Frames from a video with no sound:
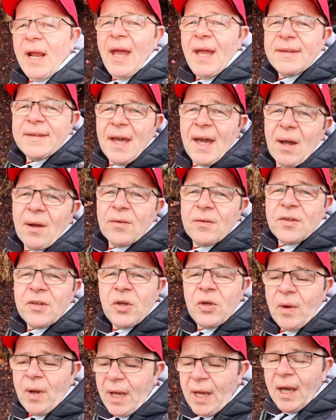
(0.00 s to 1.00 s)
to head down
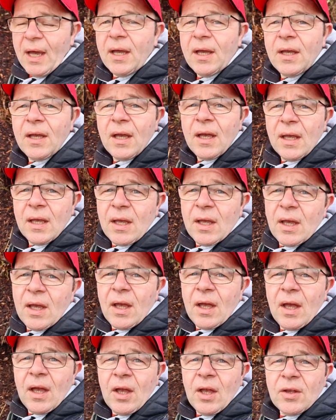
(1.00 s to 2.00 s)
to
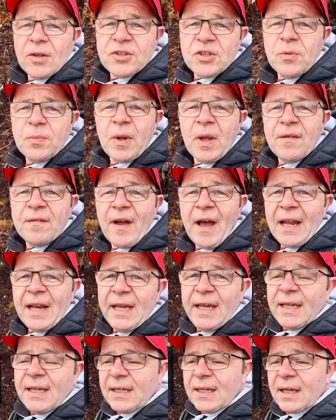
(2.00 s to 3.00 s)
Duplo
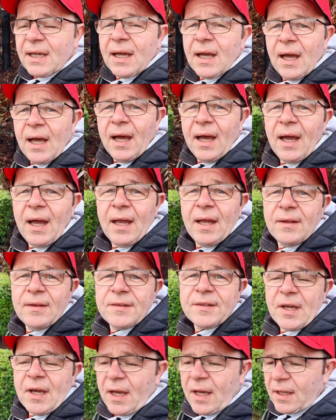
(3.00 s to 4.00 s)
Valley
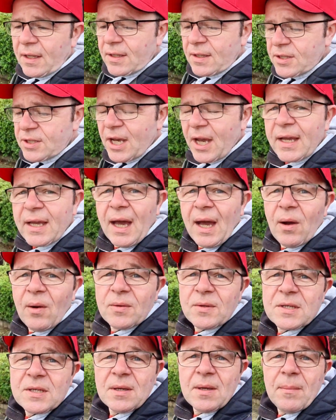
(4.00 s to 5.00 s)
and check
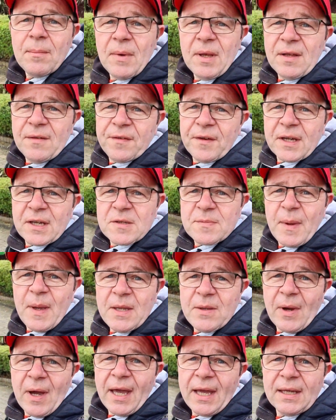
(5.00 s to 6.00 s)
out Minifigure
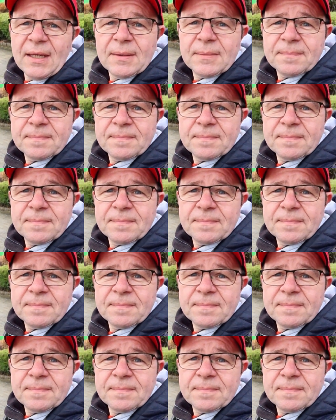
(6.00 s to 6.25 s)
Speedway.